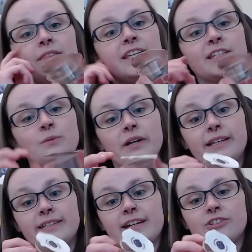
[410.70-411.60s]
this one
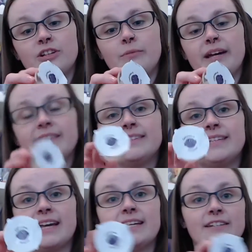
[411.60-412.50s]
is actually my
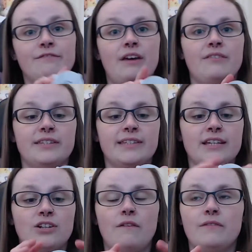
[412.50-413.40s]
second favorite
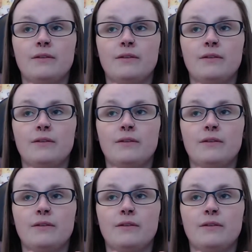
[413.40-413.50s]
scent of the